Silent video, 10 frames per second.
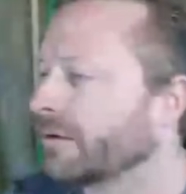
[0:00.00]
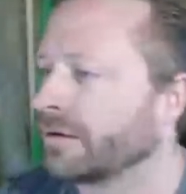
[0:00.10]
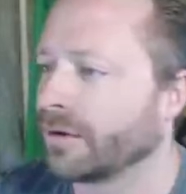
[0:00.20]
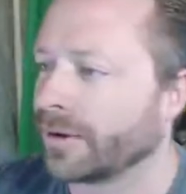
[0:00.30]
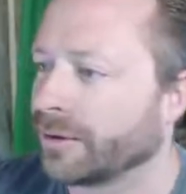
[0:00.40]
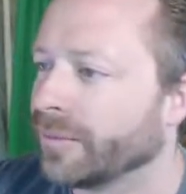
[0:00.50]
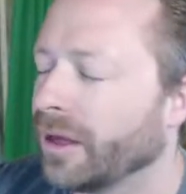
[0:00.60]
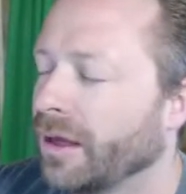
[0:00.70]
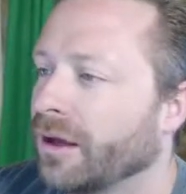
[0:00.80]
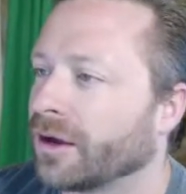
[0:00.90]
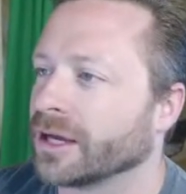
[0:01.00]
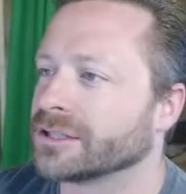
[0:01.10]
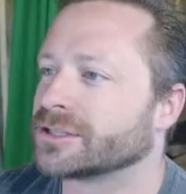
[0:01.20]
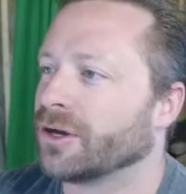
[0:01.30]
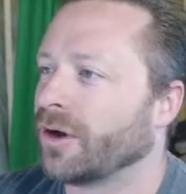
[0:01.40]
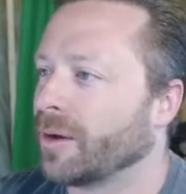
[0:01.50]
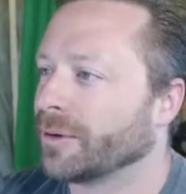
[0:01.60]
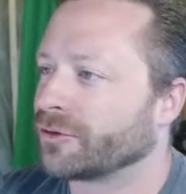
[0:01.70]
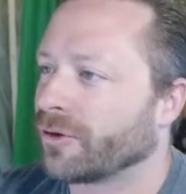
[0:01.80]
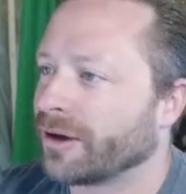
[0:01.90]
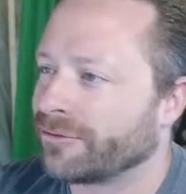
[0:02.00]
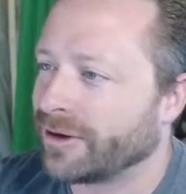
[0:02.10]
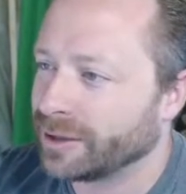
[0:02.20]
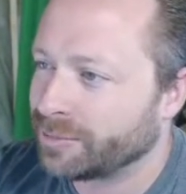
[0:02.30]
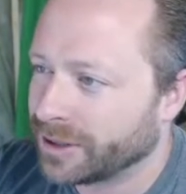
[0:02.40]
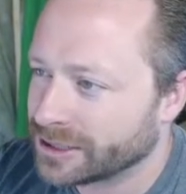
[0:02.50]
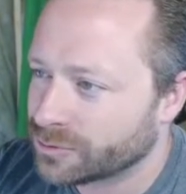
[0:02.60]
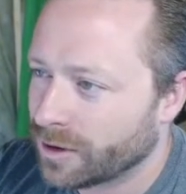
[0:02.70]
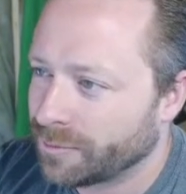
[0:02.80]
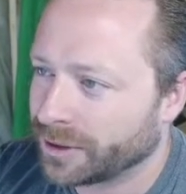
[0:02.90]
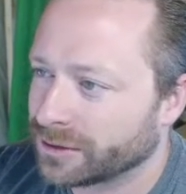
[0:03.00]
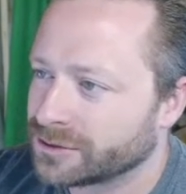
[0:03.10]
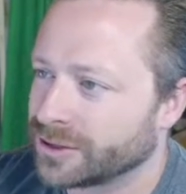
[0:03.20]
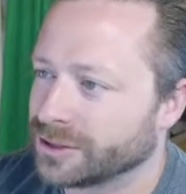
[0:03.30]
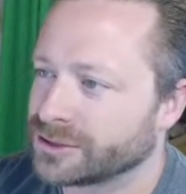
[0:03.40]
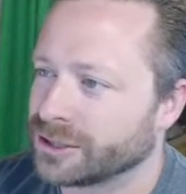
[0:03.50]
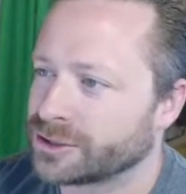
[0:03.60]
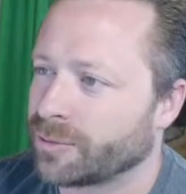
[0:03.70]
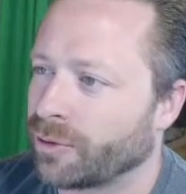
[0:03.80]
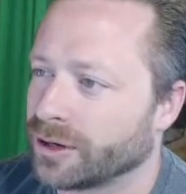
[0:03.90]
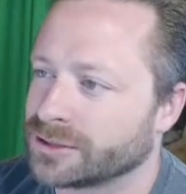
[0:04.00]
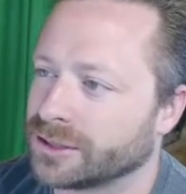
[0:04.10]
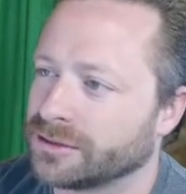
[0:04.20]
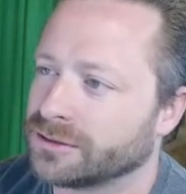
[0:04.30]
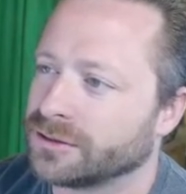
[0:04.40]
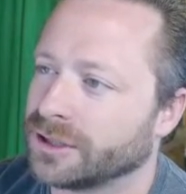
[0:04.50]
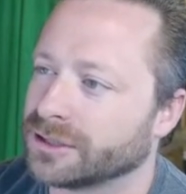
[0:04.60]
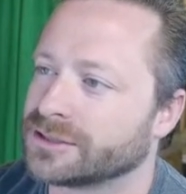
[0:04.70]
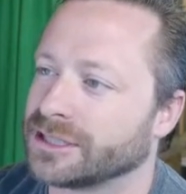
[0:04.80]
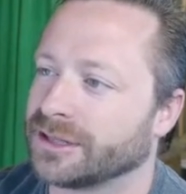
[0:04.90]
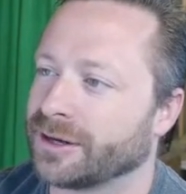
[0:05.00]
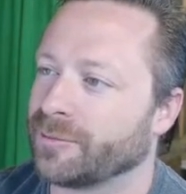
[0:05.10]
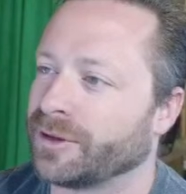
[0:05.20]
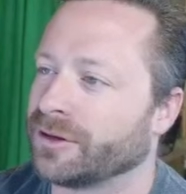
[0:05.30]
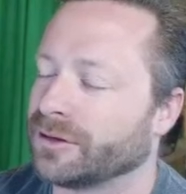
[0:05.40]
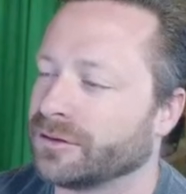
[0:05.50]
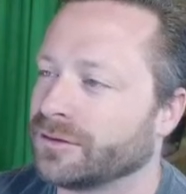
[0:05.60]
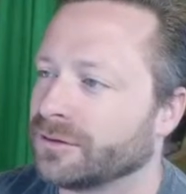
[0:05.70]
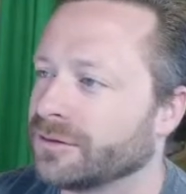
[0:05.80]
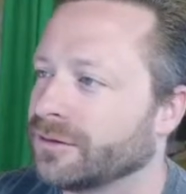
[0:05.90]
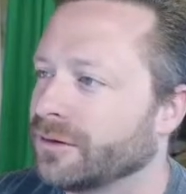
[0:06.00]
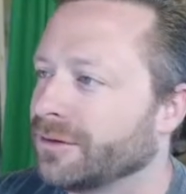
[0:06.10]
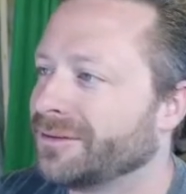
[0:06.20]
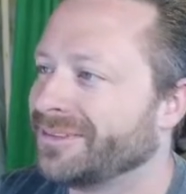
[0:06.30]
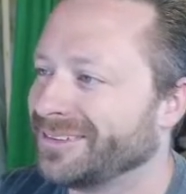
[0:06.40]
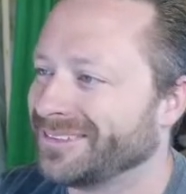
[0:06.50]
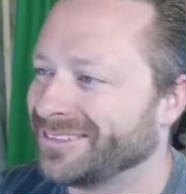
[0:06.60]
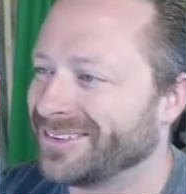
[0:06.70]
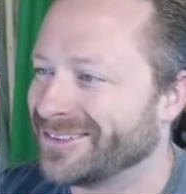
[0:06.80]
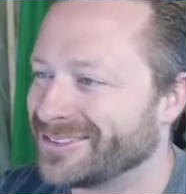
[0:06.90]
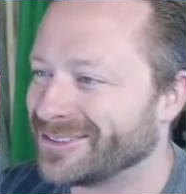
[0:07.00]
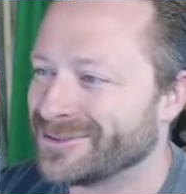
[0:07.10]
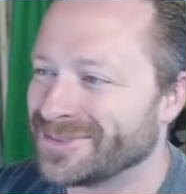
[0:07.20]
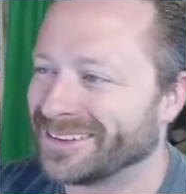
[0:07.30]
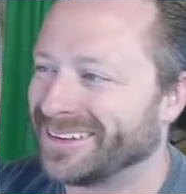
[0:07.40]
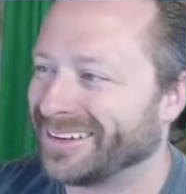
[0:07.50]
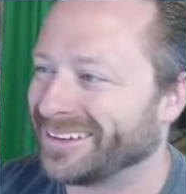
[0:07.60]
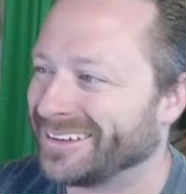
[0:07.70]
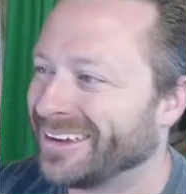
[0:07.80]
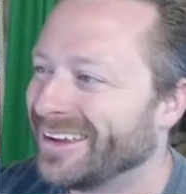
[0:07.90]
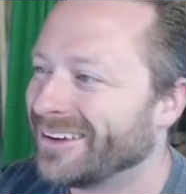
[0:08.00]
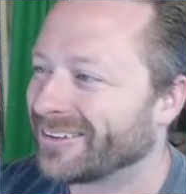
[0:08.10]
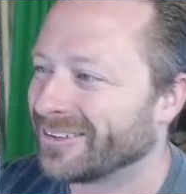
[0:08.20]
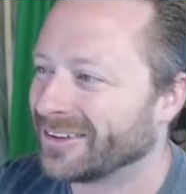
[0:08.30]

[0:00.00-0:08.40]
There we go. Okay, so I'm gonna try to find the place where I've been. So here's Telchek Puerto. You can see that I've been on YouTube a lot, or